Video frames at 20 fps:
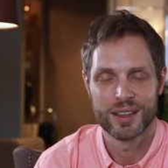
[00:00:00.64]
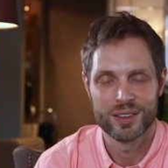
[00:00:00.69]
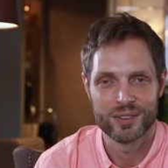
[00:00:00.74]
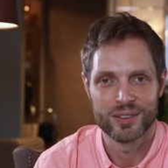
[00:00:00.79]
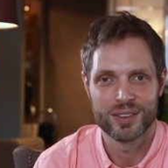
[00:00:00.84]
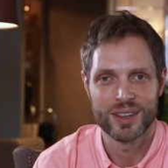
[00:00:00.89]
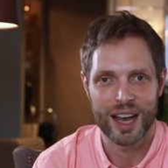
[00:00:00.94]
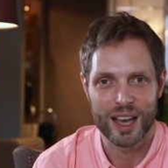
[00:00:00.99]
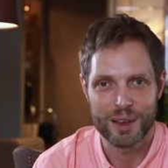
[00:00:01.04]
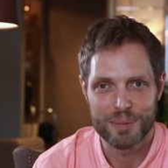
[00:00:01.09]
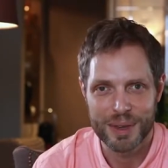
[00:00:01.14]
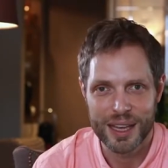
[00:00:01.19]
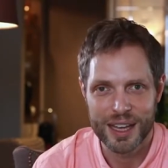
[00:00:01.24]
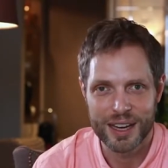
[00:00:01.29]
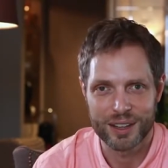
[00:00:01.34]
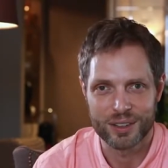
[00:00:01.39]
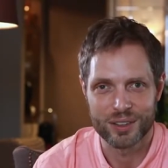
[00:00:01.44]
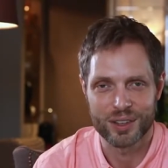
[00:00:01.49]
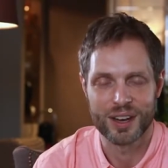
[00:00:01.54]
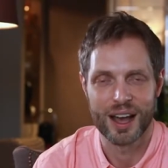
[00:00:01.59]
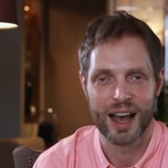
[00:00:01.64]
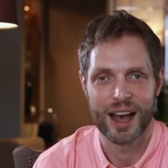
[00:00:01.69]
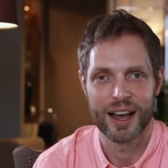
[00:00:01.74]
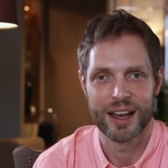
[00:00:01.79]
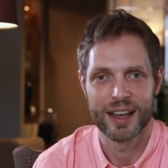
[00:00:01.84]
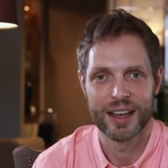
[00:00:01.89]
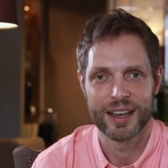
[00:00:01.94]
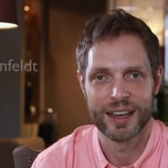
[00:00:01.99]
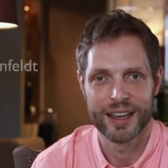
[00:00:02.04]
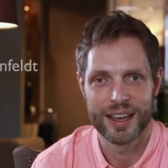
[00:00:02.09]
is diabetes an
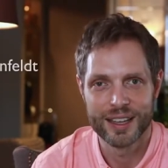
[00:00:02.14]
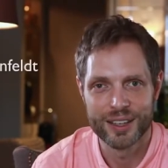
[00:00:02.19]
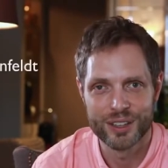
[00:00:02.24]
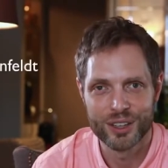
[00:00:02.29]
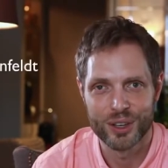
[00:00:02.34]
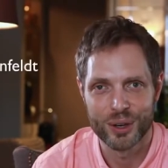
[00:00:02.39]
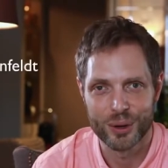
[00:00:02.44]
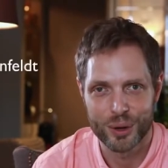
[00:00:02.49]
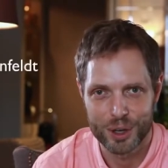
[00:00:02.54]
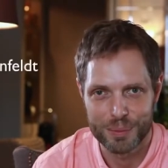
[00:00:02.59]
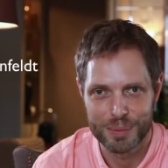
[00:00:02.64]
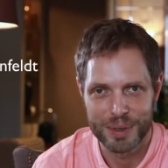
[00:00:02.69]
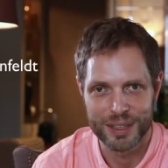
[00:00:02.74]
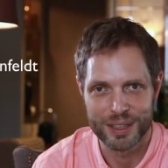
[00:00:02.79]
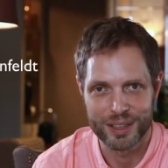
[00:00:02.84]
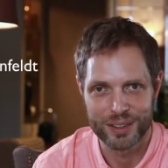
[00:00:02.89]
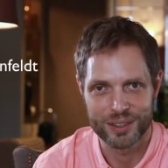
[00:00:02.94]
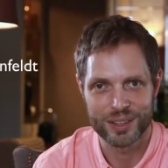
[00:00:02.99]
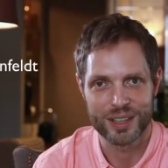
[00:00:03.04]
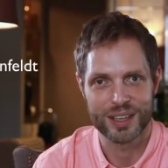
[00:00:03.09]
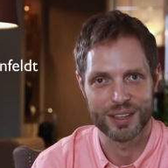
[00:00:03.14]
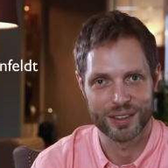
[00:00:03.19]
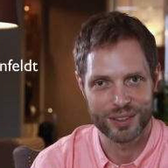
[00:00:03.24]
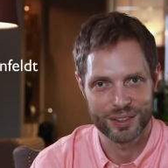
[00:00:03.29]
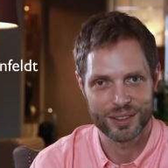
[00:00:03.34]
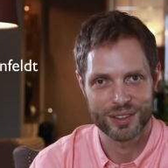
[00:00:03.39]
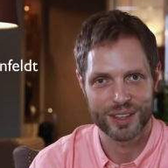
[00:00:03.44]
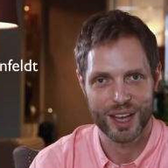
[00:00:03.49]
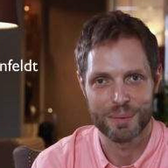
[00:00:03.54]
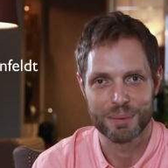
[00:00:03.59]
incurable
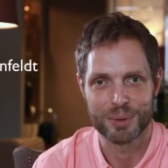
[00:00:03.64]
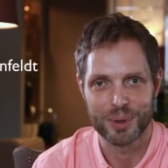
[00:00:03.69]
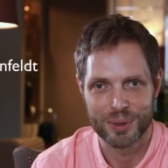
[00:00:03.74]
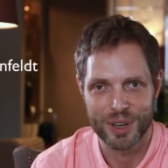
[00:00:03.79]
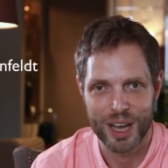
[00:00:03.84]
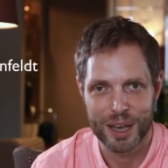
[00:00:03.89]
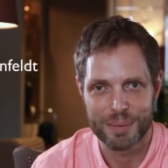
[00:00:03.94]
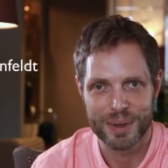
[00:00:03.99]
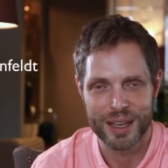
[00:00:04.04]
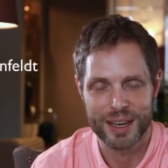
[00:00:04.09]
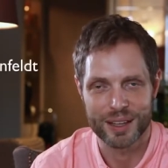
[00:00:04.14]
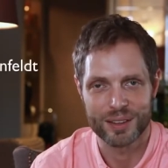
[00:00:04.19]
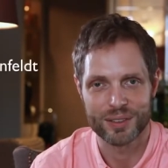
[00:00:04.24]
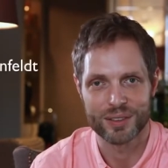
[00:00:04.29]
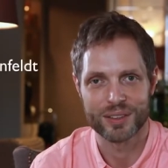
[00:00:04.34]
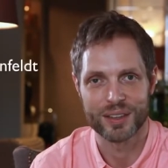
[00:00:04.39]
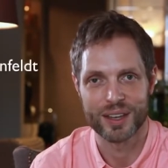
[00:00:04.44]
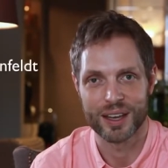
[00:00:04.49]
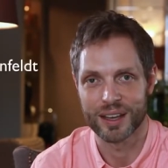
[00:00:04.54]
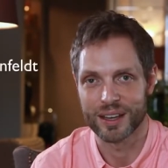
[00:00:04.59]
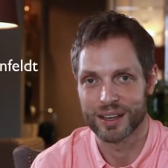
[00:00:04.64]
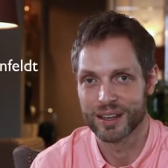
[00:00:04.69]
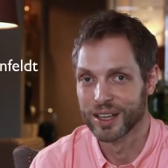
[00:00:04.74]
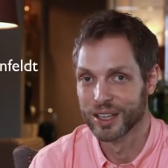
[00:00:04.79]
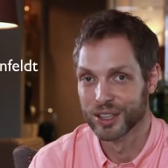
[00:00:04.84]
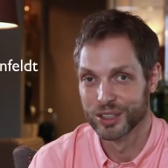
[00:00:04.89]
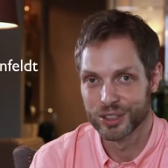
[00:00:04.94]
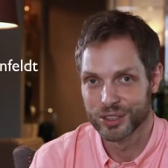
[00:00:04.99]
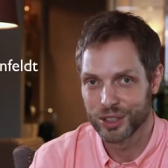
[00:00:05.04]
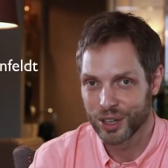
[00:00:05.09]
disease, type 2 diabetes? Uh,
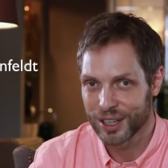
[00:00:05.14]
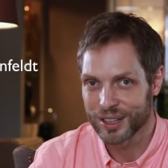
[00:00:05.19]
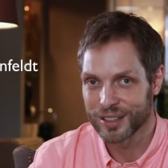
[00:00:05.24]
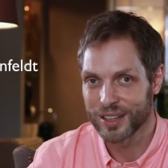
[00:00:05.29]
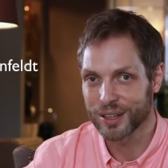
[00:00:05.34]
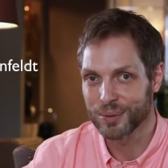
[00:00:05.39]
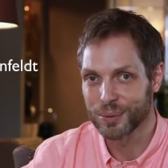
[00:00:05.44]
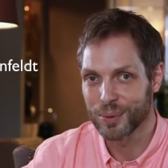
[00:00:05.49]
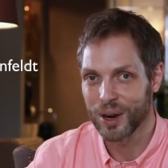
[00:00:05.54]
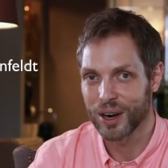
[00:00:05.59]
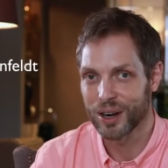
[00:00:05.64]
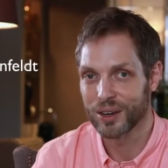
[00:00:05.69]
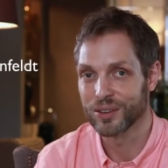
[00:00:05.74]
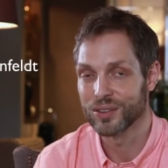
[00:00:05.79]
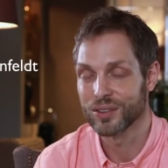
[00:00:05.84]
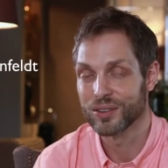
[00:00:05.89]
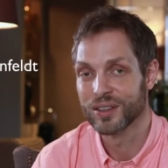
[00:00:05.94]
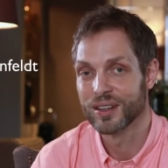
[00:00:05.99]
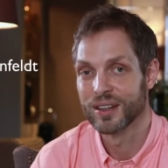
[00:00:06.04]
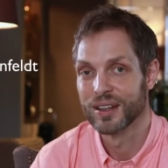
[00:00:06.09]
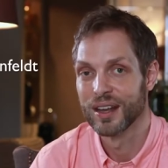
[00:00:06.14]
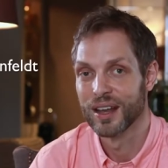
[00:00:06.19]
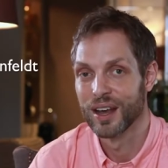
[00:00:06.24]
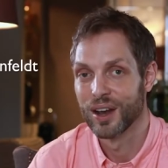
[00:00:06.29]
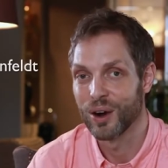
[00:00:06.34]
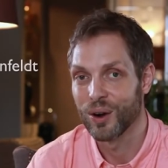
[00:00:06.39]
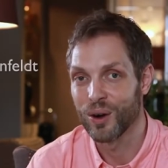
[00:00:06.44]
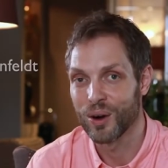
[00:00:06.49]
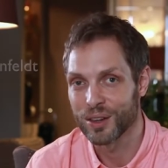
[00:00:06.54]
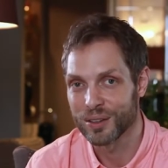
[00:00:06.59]
should it get worse
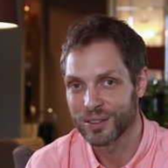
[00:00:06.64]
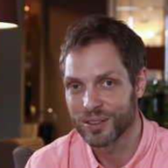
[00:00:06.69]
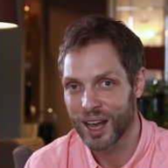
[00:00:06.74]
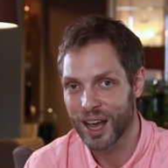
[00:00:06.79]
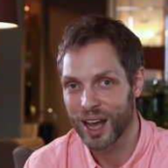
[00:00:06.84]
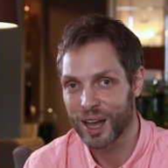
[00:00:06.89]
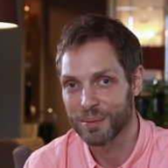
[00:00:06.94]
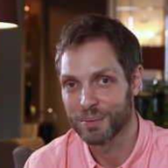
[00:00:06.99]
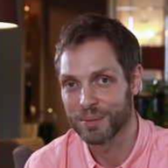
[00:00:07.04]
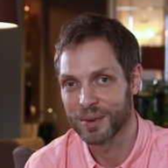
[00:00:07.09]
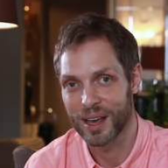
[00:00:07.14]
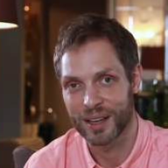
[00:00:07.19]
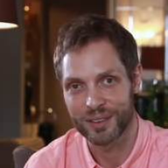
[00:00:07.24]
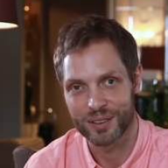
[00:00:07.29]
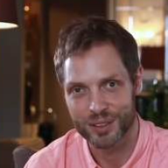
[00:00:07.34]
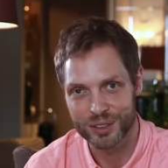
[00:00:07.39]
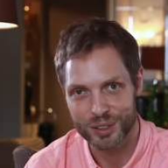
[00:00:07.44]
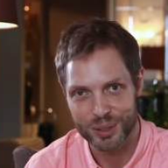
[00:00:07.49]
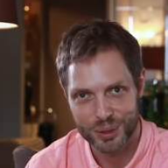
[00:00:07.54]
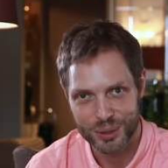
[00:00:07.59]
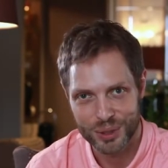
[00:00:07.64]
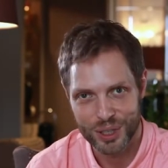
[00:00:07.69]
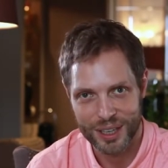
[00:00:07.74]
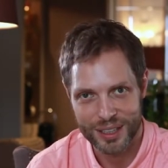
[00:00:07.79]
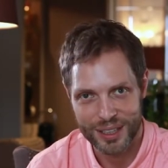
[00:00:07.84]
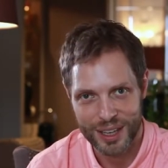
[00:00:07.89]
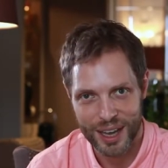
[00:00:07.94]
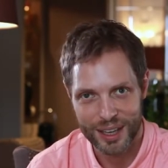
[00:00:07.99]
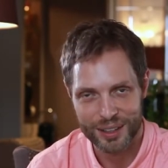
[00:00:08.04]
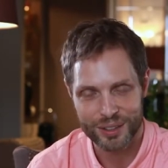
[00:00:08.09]
all the time as it
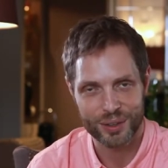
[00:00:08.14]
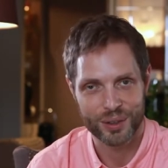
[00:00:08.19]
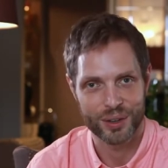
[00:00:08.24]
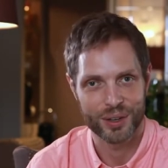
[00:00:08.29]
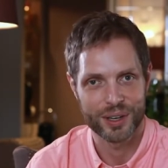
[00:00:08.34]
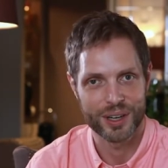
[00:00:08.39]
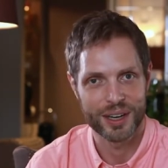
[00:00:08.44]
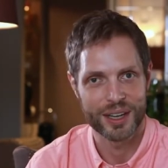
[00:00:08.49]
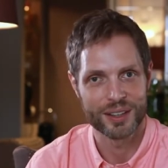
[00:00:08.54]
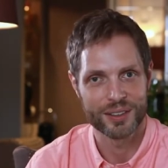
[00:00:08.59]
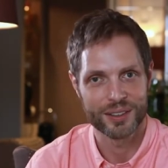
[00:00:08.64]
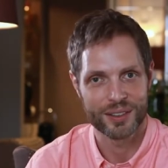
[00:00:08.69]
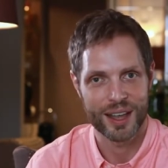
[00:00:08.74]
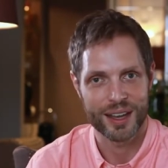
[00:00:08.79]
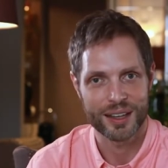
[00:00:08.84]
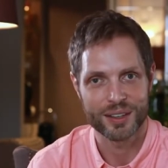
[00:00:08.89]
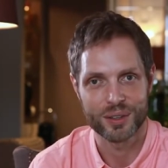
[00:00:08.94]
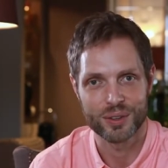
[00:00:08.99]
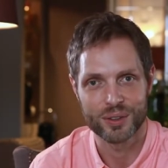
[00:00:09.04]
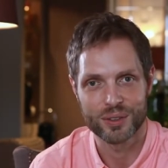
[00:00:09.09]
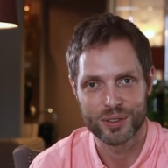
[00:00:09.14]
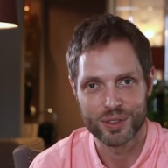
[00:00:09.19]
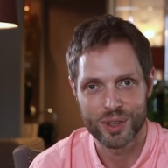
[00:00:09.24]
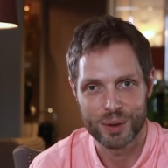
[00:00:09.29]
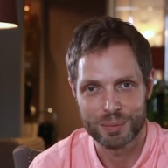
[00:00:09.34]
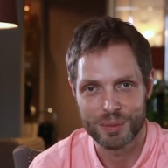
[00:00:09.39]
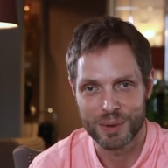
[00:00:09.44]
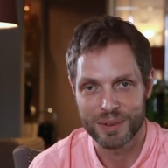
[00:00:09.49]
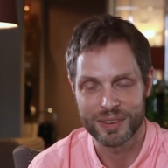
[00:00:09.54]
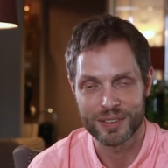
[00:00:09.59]
usually does, or is that a
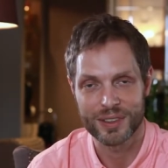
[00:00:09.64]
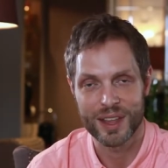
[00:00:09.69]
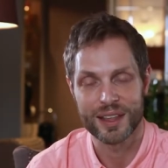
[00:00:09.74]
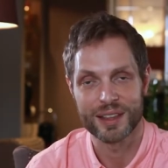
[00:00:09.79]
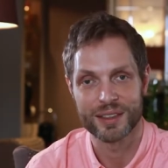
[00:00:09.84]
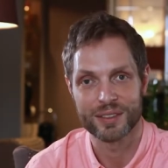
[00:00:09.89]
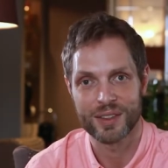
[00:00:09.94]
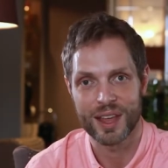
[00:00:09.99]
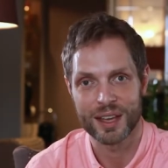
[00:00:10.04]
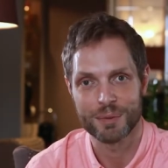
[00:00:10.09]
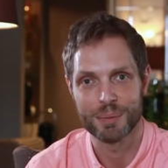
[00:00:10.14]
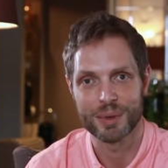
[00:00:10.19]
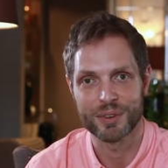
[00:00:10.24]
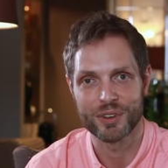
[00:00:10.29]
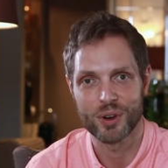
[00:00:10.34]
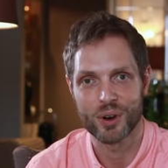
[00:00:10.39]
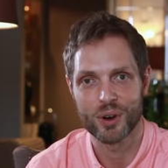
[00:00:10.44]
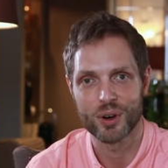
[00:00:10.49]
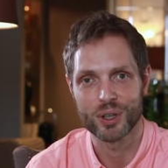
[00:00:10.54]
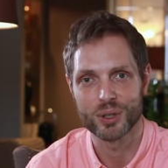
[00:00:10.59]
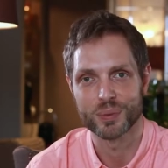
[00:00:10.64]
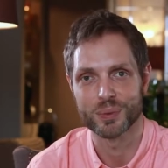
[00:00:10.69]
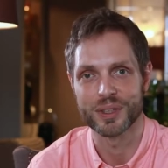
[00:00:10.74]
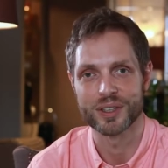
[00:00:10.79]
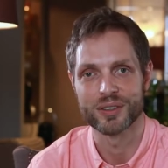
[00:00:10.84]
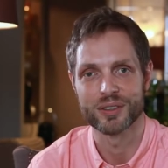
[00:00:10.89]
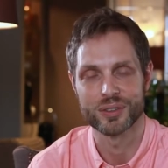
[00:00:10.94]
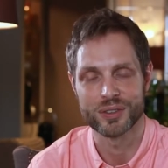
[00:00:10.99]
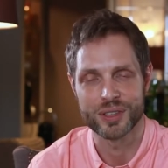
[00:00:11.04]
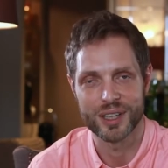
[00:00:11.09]
symptom? Is that, is that because
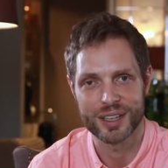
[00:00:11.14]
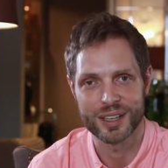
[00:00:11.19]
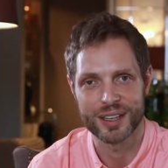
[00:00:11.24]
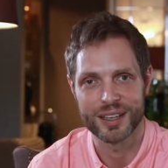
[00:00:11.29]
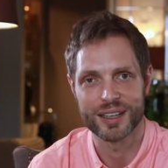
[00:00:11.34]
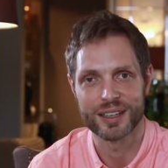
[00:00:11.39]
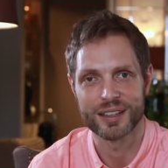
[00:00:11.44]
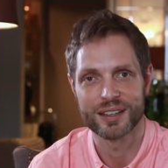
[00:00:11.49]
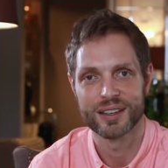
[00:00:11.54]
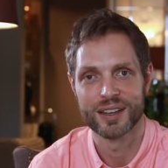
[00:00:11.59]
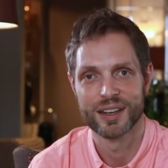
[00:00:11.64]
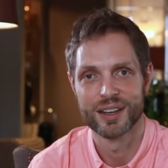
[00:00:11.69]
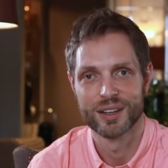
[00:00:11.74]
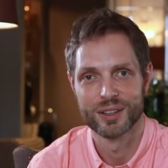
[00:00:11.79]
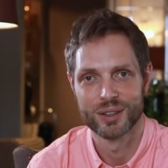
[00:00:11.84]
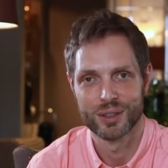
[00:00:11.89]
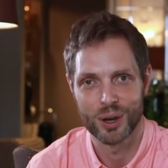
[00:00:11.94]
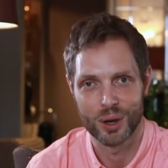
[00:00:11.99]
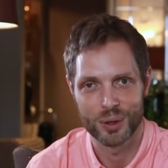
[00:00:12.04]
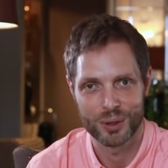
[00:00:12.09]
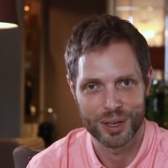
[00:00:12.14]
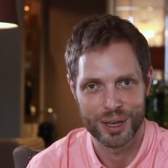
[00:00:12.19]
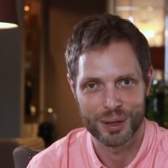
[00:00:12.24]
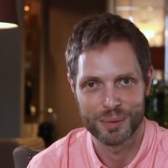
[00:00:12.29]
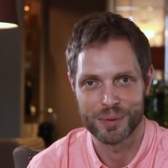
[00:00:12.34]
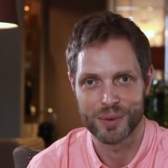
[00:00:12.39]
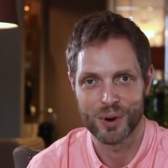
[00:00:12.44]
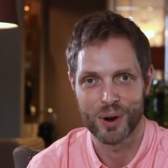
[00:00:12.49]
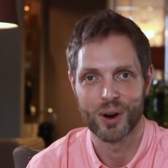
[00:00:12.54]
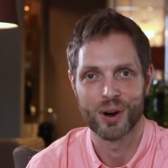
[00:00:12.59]
we're treating it totally
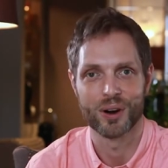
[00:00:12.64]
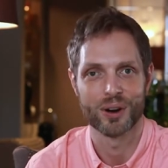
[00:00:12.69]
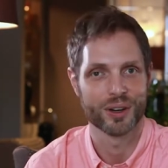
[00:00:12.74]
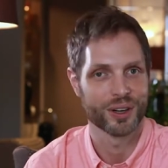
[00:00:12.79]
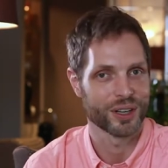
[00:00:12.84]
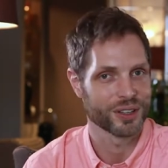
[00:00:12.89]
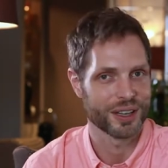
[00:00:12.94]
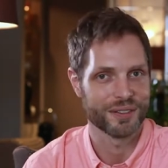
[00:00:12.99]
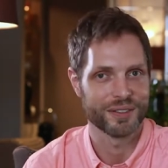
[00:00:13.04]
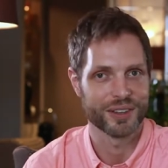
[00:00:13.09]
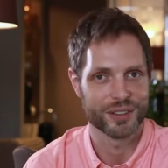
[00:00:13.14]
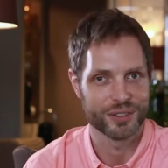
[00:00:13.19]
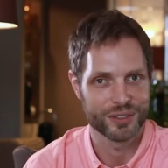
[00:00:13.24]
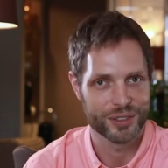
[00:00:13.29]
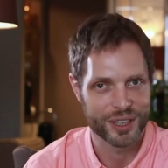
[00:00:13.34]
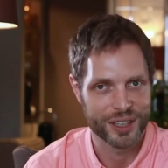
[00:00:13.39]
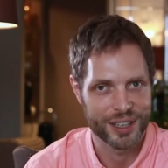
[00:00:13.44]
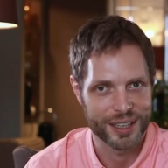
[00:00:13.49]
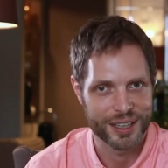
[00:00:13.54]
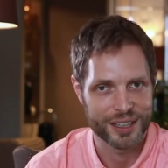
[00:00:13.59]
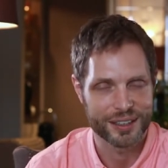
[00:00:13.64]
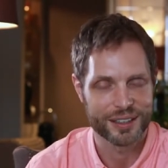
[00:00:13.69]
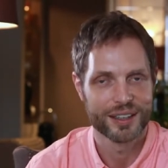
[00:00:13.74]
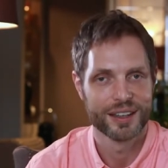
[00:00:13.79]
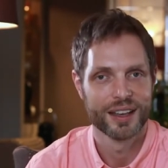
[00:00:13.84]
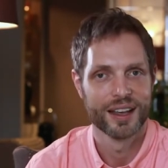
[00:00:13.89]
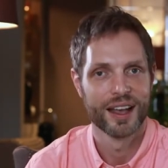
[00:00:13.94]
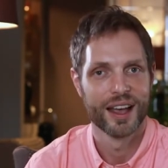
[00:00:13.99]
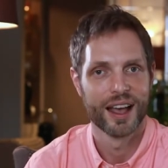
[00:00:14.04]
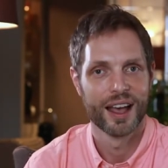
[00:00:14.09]
wrong or not even treating it
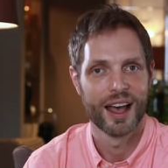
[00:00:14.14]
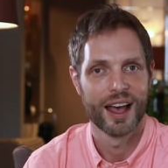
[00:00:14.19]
